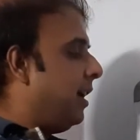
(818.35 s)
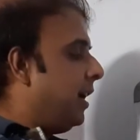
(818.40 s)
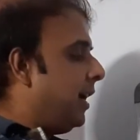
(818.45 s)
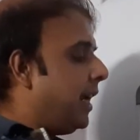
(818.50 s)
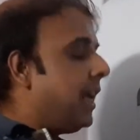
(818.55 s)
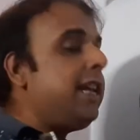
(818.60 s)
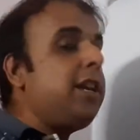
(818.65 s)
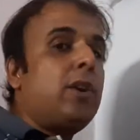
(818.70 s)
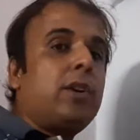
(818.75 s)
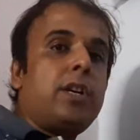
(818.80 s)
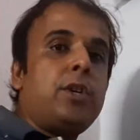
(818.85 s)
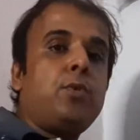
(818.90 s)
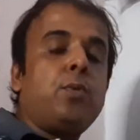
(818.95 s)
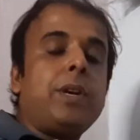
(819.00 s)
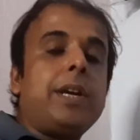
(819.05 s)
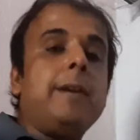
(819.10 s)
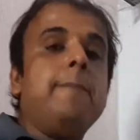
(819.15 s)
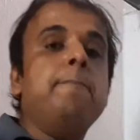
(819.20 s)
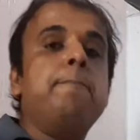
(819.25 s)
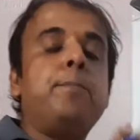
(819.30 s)
in order to
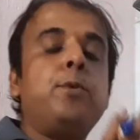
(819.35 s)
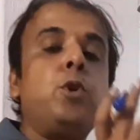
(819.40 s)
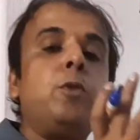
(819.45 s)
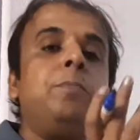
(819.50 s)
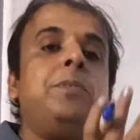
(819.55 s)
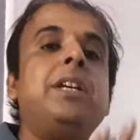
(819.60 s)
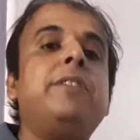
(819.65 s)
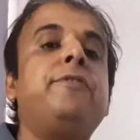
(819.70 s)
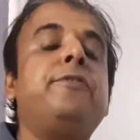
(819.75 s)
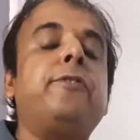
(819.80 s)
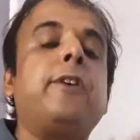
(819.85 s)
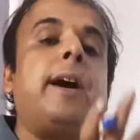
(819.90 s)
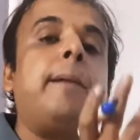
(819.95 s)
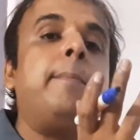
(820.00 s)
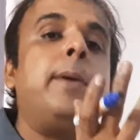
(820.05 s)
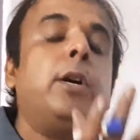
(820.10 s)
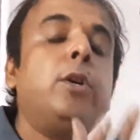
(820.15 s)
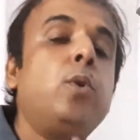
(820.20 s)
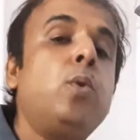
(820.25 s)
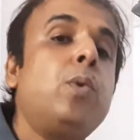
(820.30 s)
improve the
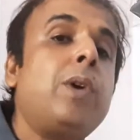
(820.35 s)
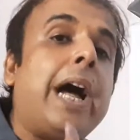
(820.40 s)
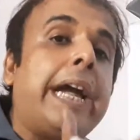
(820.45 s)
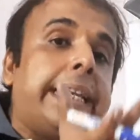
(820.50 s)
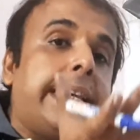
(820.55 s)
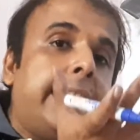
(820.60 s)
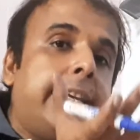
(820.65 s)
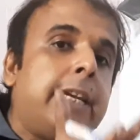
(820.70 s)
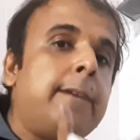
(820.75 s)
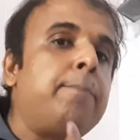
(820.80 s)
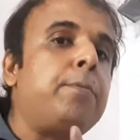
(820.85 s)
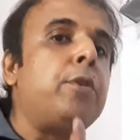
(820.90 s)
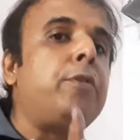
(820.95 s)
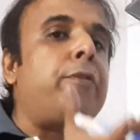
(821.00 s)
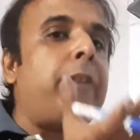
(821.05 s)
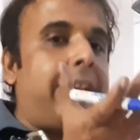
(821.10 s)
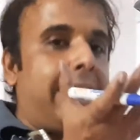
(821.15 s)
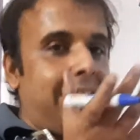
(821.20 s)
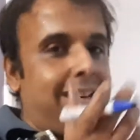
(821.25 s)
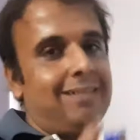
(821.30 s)
pharmacokinetic
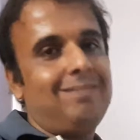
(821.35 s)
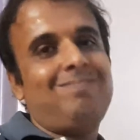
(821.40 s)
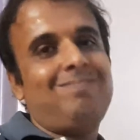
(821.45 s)
profile.